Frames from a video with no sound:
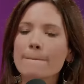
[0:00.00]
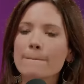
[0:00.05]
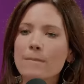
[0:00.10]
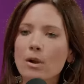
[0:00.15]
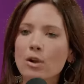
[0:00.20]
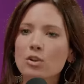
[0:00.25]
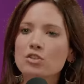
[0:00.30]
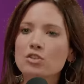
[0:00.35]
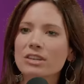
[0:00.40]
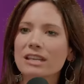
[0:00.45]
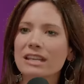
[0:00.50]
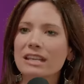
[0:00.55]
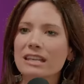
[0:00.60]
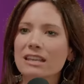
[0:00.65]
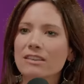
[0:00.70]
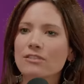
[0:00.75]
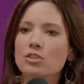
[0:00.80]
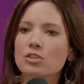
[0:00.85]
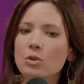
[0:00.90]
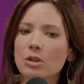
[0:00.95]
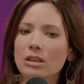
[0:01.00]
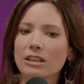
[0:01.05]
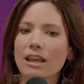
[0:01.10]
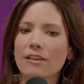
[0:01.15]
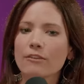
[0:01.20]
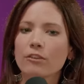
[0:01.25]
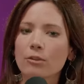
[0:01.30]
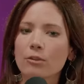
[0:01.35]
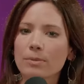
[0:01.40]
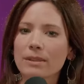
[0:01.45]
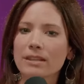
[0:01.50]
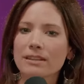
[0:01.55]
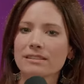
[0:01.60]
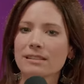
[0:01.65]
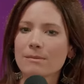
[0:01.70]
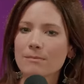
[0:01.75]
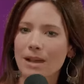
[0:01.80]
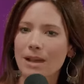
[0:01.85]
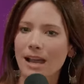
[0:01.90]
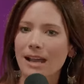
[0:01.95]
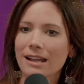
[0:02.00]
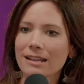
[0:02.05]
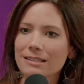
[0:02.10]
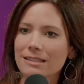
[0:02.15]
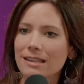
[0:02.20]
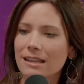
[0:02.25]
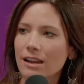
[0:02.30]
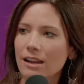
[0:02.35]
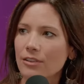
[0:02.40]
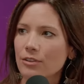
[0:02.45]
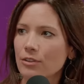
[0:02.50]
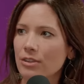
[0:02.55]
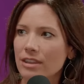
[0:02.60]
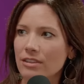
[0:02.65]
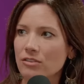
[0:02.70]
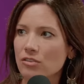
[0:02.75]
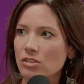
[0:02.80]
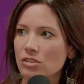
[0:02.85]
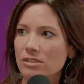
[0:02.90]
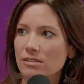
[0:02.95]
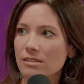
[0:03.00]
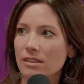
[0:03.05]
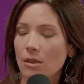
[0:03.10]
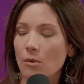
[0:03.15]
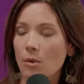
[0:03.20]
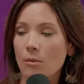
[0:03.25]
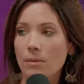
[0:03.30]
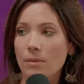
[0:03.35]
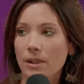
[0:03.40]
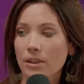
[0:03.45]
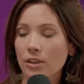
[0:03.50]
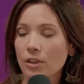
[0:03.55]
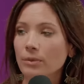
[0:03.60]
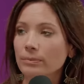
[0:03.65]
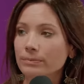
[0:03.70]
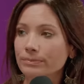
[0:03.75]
margin, it gives you a level of peace of mind that other things just they won't bring you.